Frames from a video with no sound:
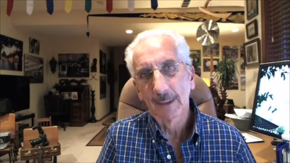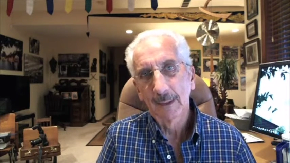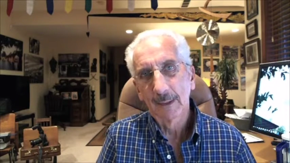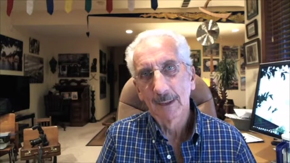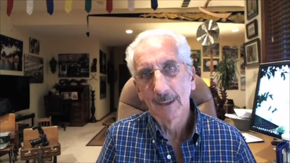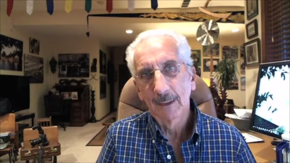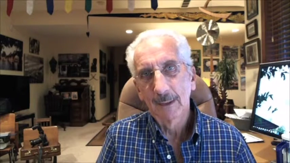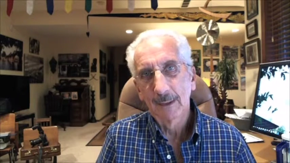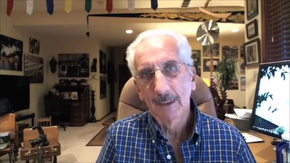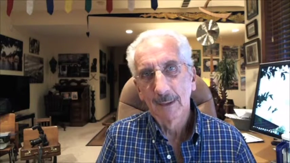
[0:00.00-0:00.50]

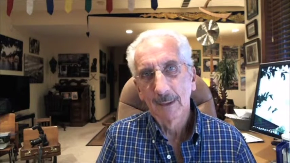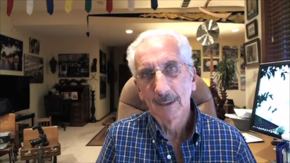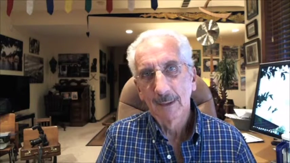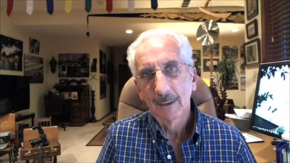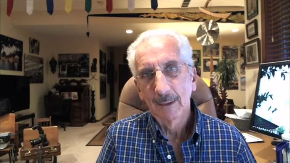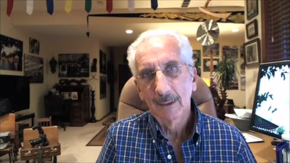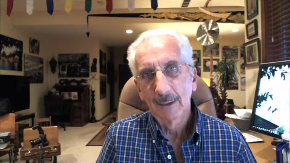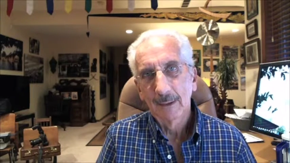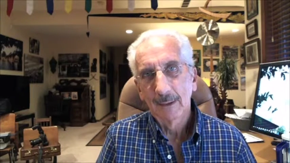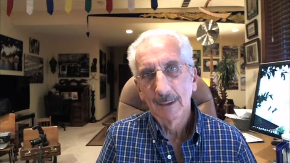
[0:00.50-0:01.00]

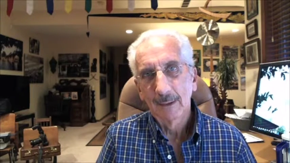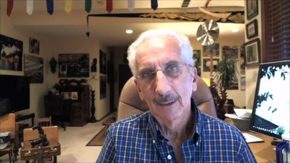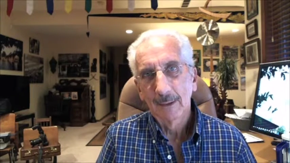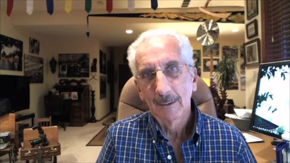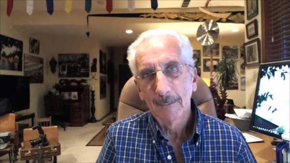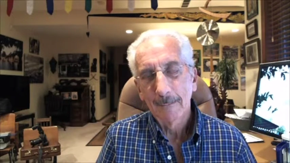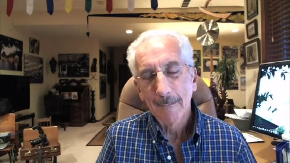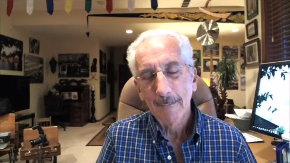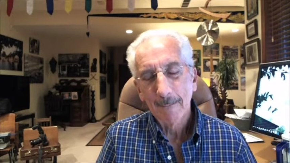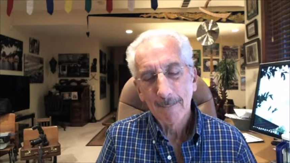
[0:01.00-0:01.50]

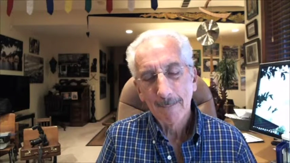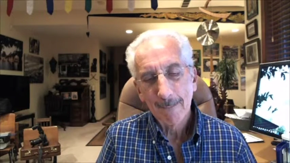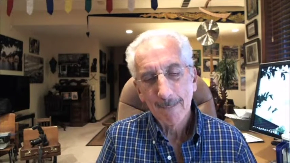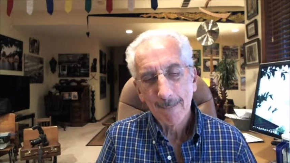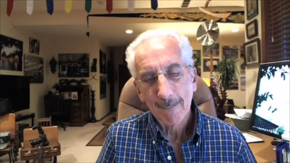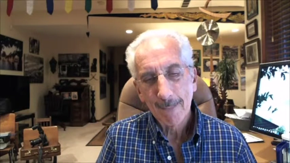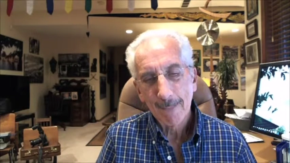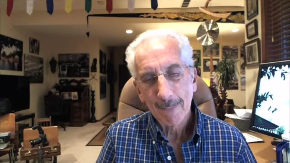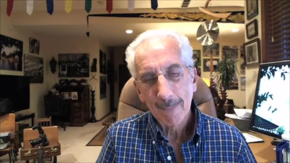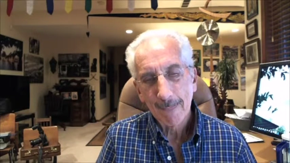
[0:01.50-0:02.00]

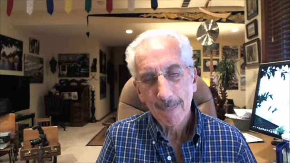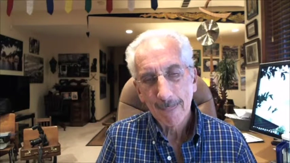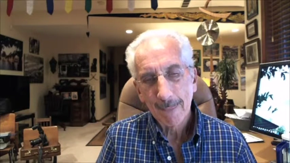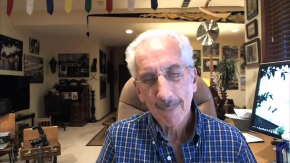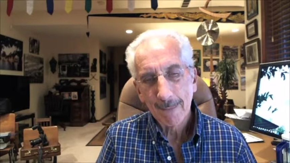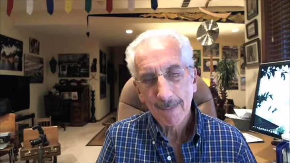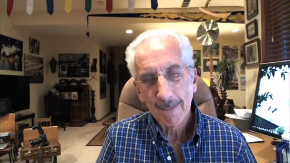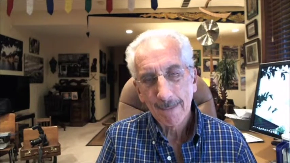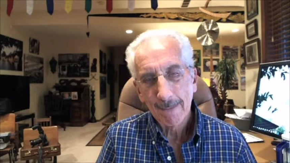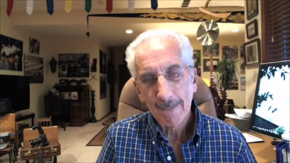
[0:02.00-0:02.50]
(no one is talking)